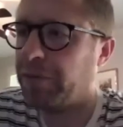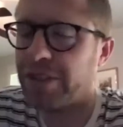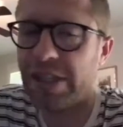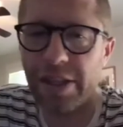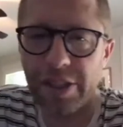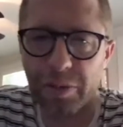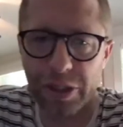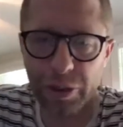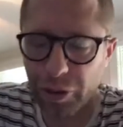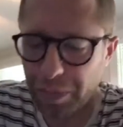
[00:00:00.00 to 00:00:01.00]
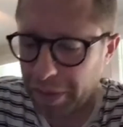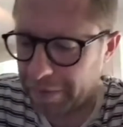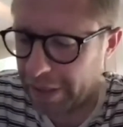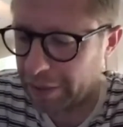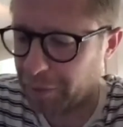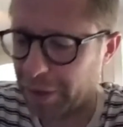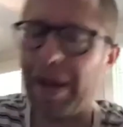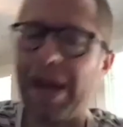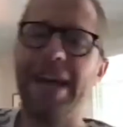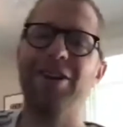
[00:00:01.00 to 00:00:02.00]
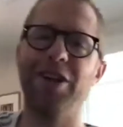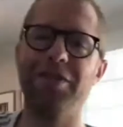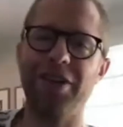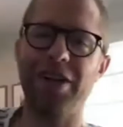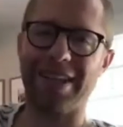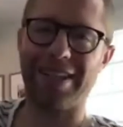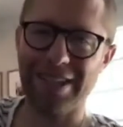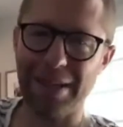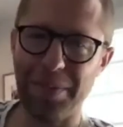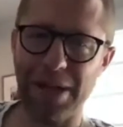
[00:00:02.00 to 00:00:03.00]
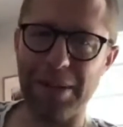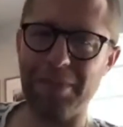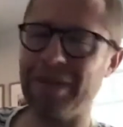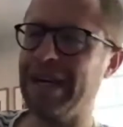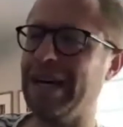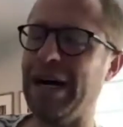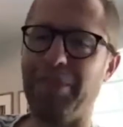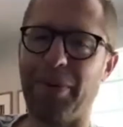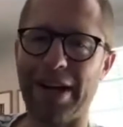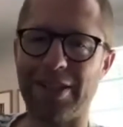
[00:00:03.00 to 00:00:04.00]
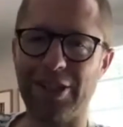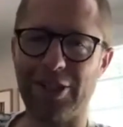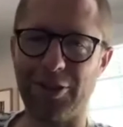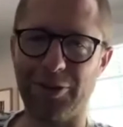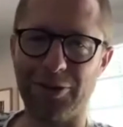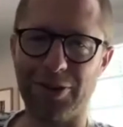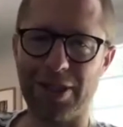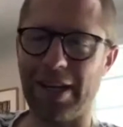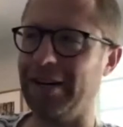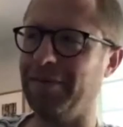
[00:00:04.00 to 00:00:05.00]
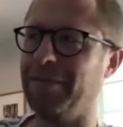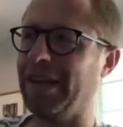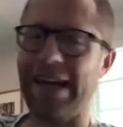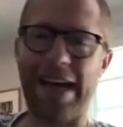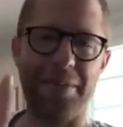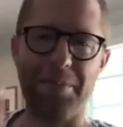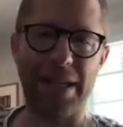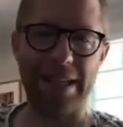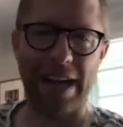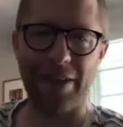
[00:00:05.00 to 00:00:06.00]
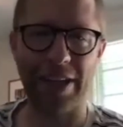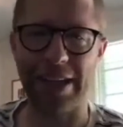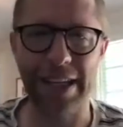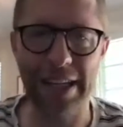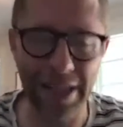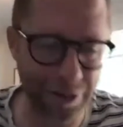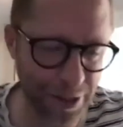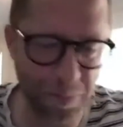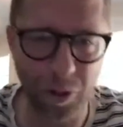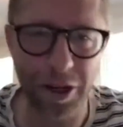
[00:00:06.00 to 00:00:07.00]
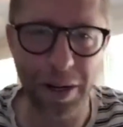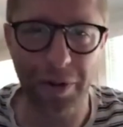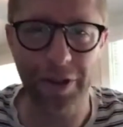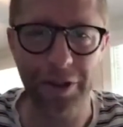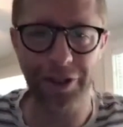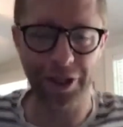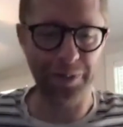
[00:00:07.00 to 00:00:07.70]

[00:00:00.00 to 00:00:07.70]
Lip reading: say this. There was a group of, there was a panel of like CPM practitioners. They had a meeting, I think, in India or somewhere a number of years ago.